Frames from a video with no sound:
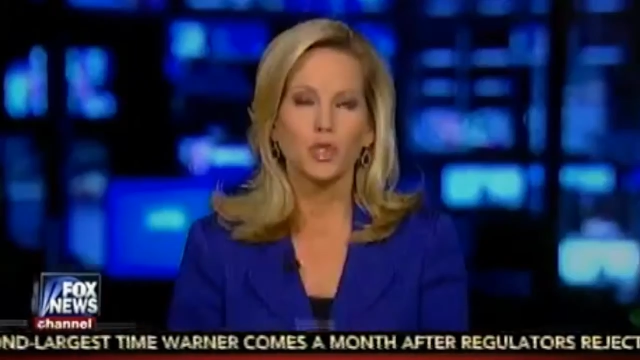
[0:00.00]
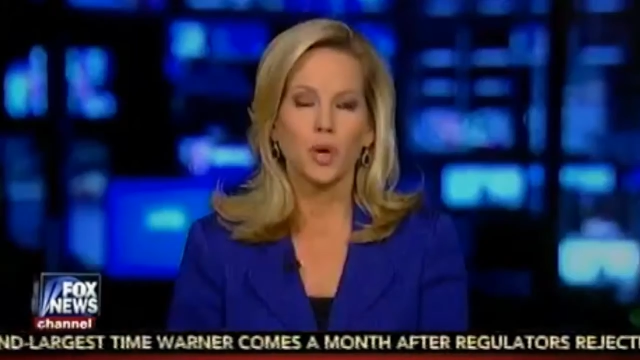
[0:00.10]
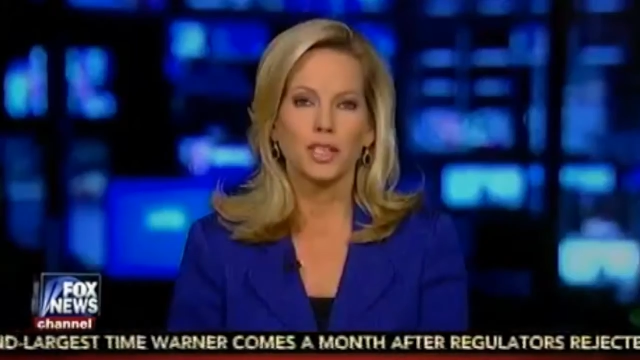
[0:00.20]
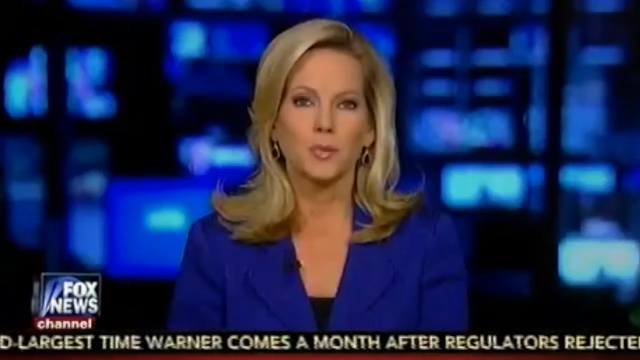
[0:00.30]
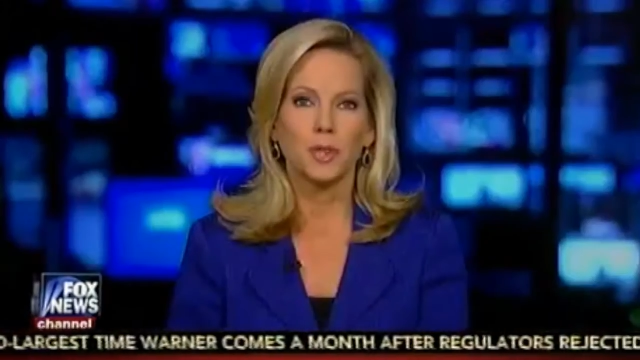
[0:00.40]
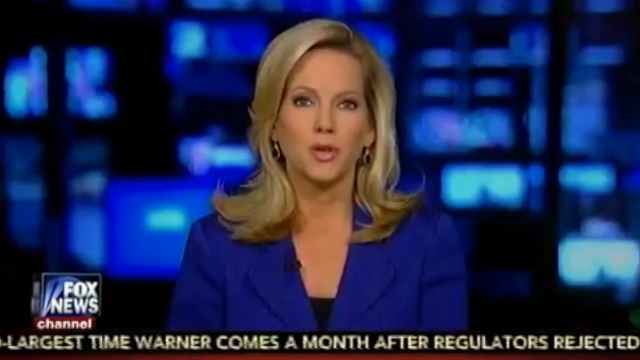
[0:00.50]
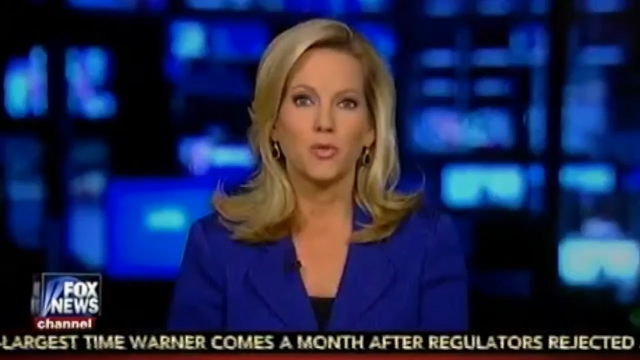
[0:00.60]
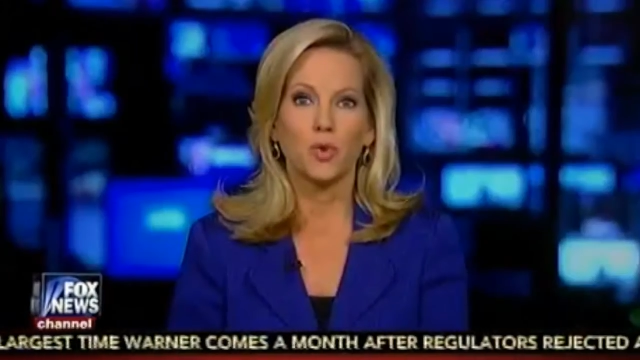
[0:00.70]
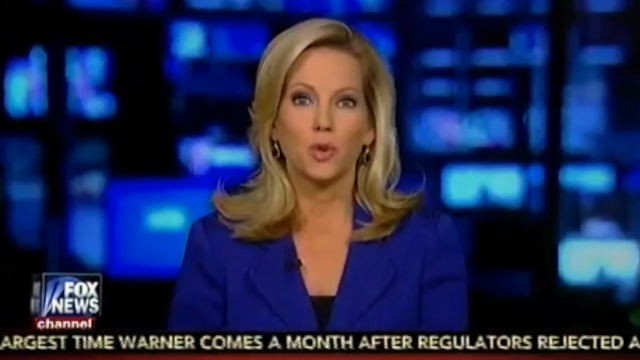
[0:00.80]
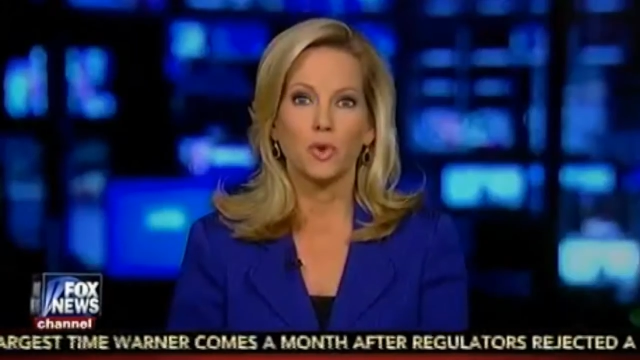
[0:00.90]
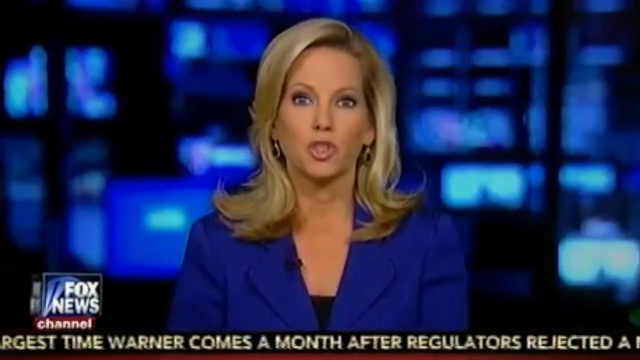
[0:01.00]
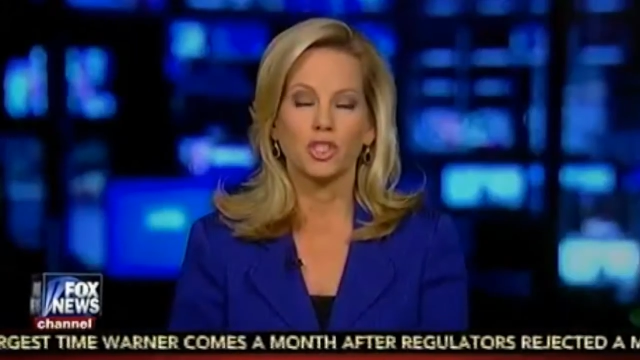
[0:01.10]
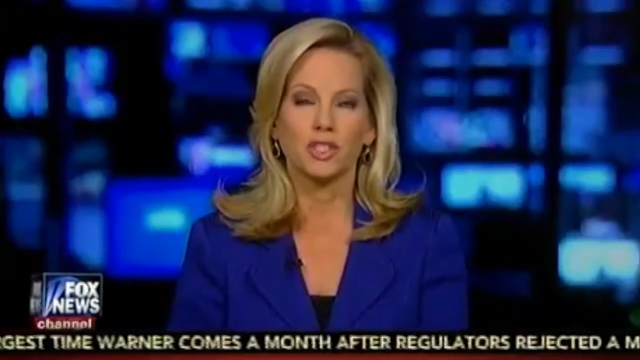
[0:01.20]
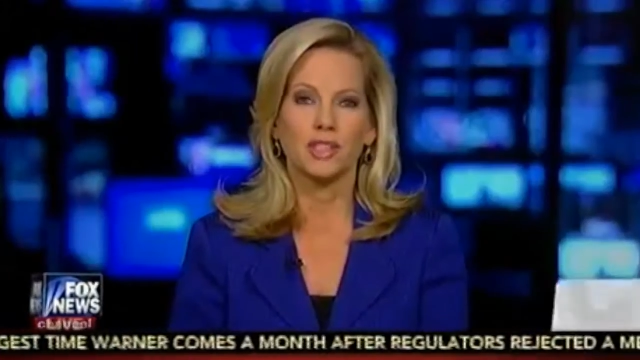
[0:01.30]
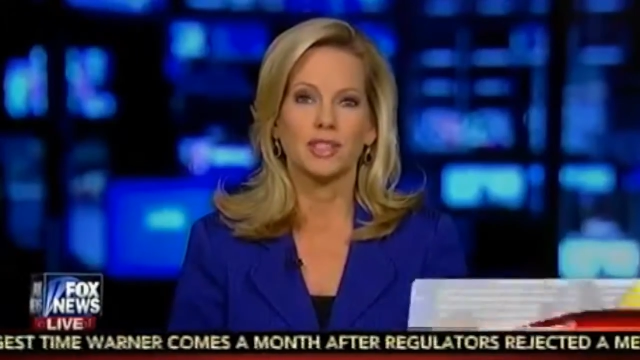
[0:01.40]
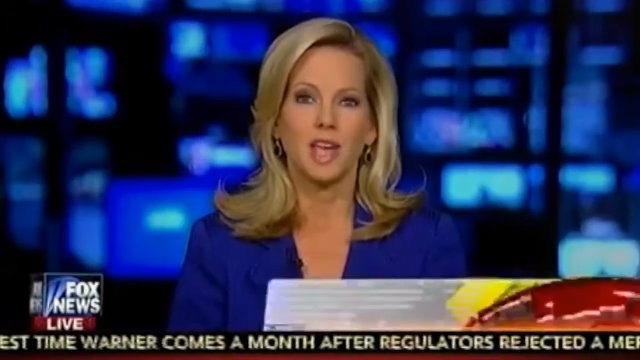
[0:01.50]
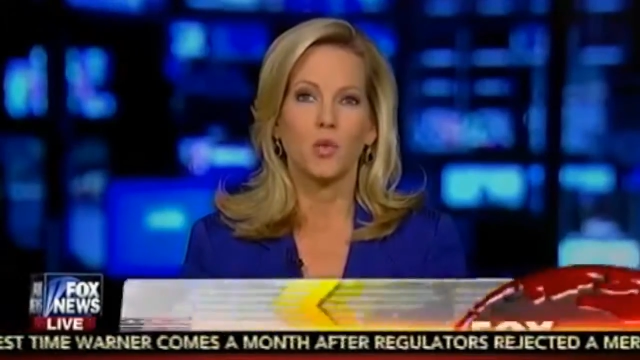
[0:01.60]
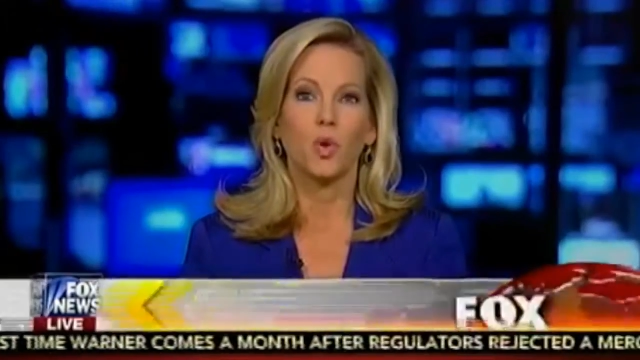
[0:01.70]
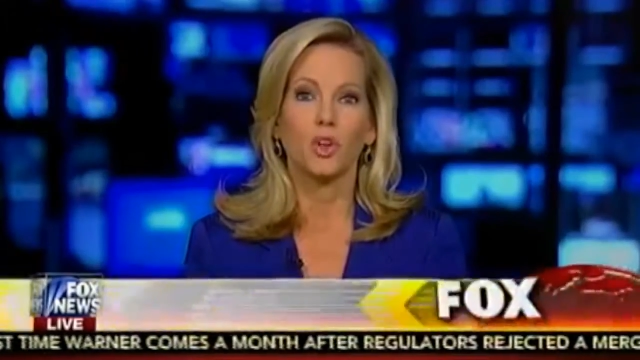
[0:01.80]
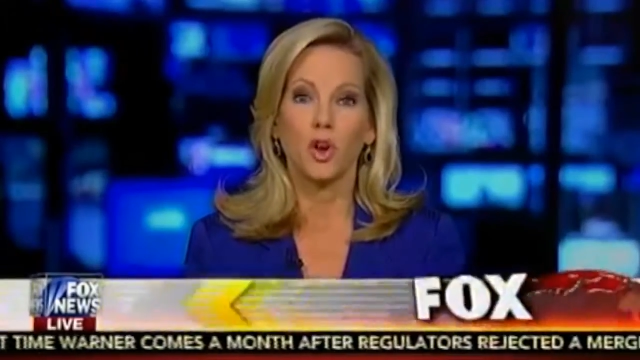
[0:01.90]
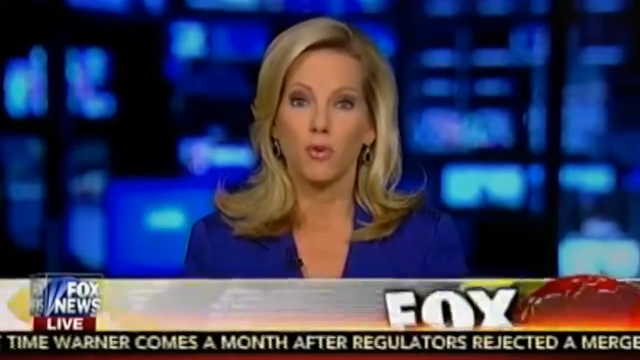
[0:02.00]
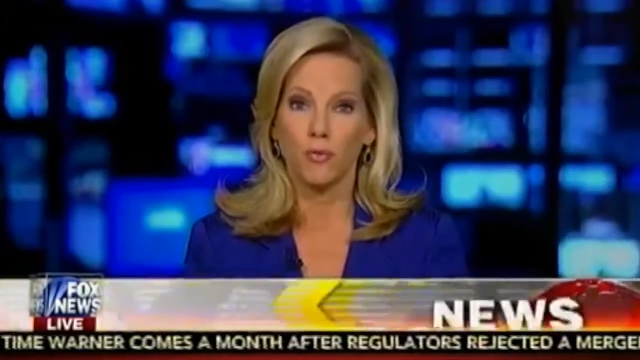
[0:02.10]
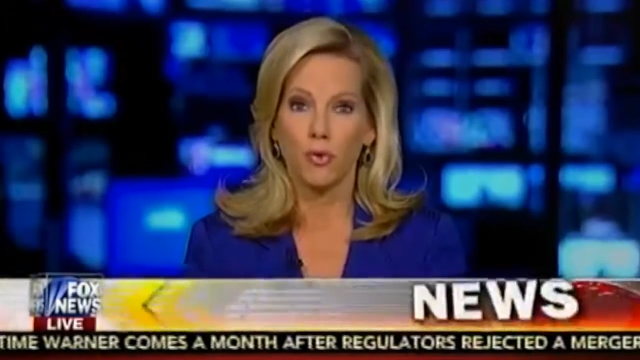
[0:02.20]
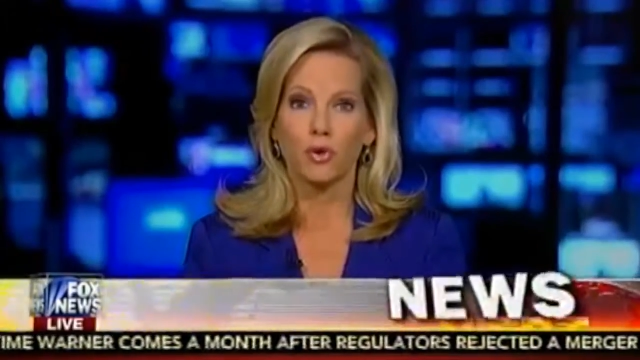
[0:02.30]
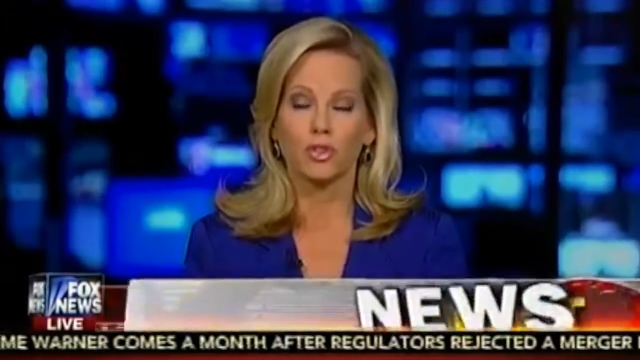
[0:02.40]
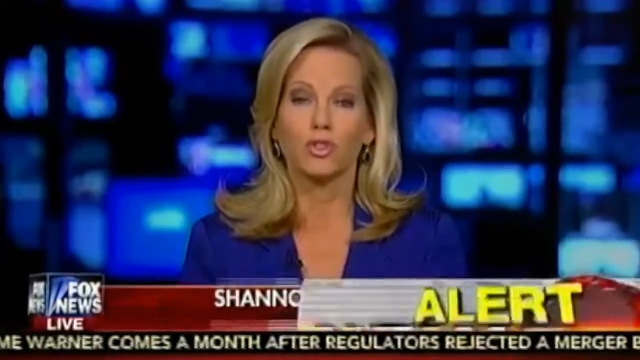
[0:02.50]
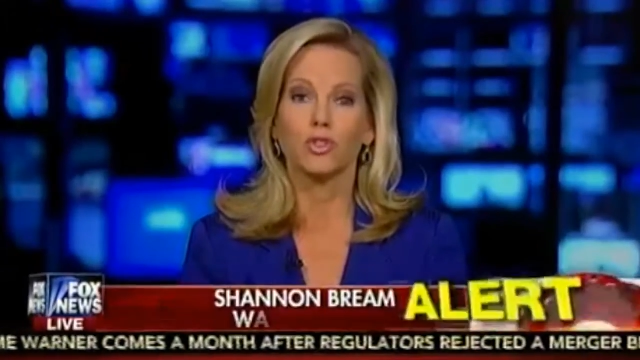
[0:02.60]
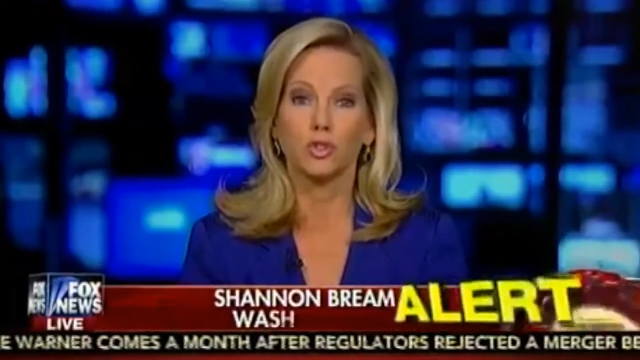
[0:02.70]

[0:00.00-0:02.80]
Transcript: direct appeal for an emergency stay would go first